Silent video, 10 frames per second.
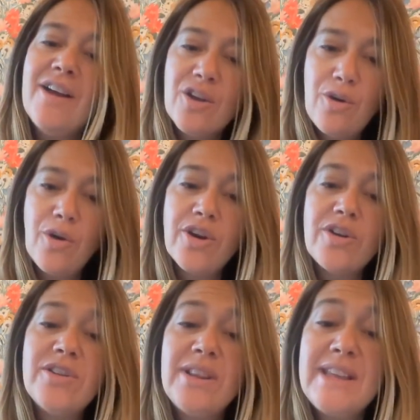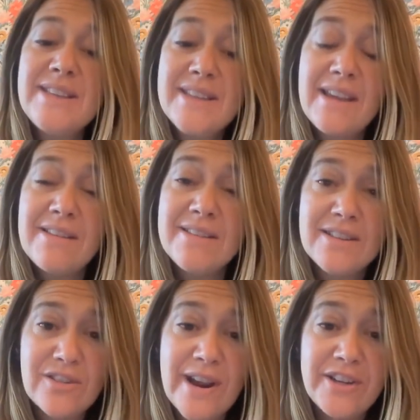Quarterly sales
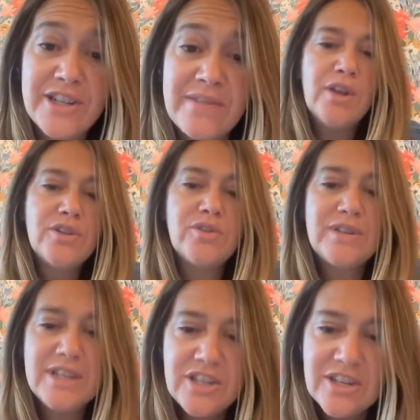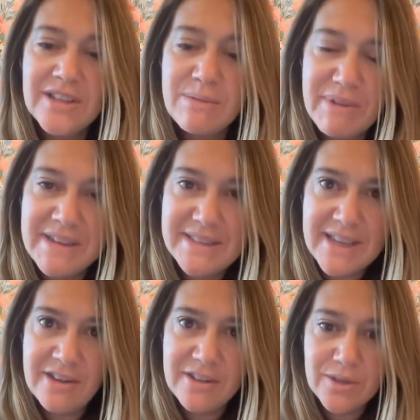strategy. Strategically place
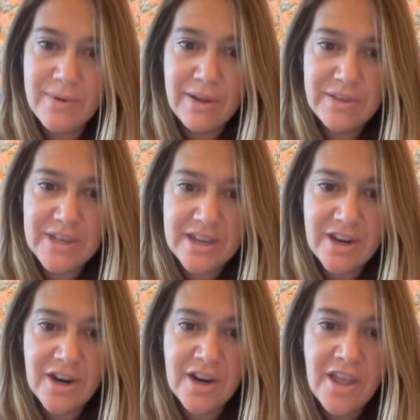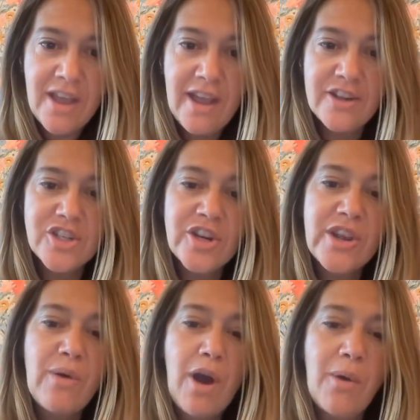sales throughout the year, ensuring
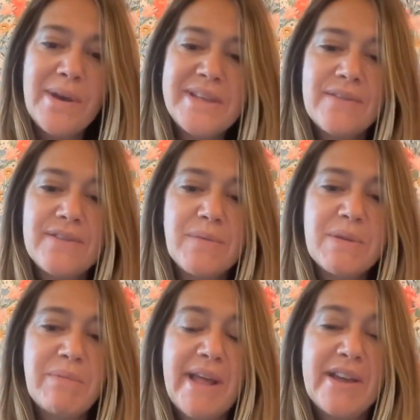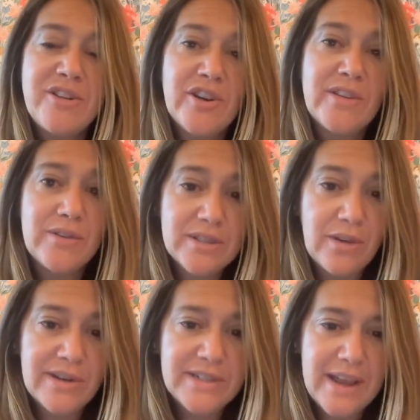you always have something planned during those
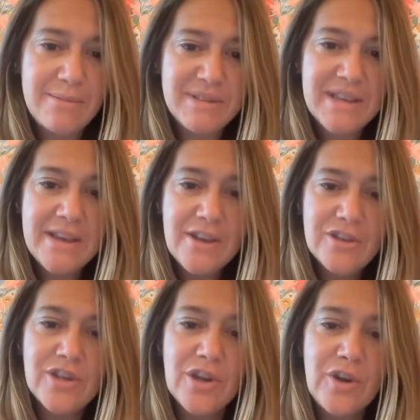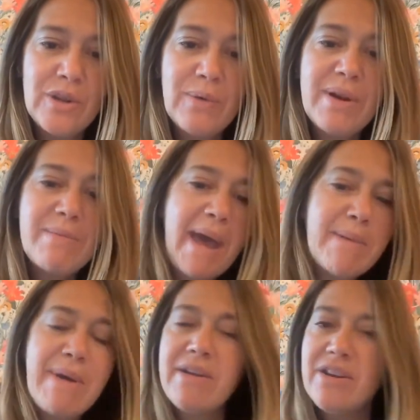slower times. So you want to
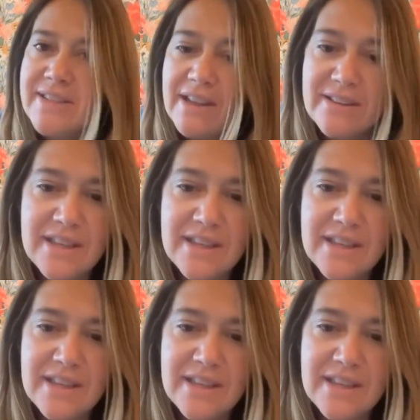map out your sales